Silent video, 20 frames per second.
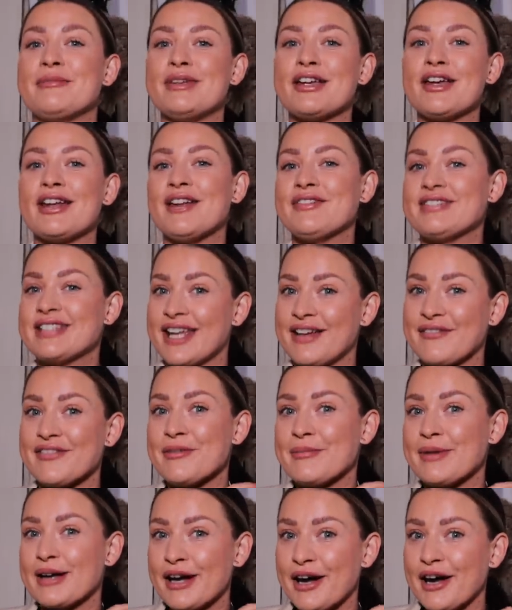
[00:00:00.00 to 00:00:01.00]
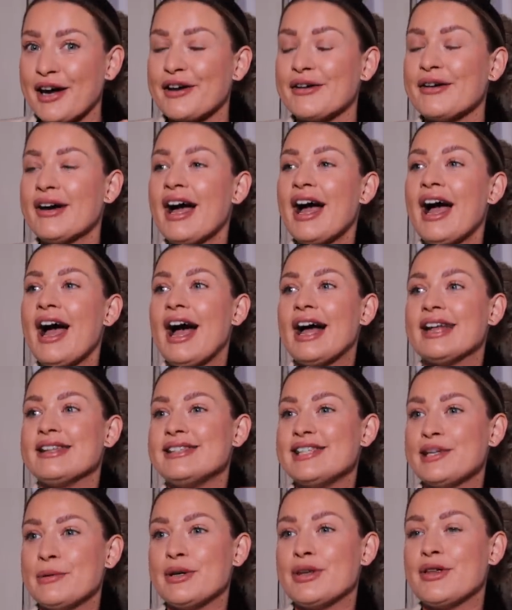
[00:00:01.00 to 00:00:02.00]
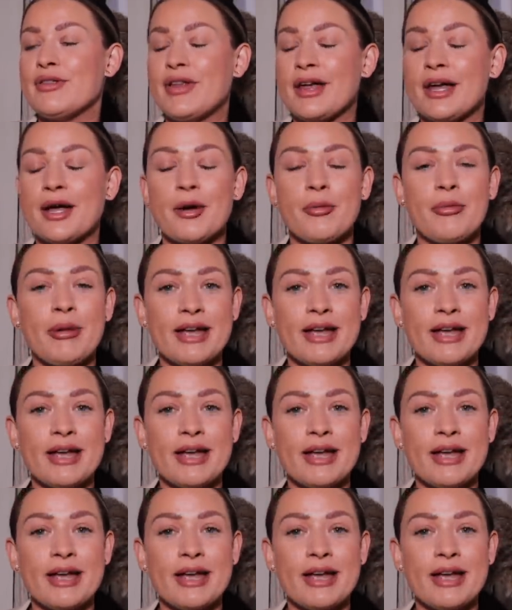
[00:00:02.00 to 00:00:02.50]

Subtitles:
you're going to have to give them a go and see what you think.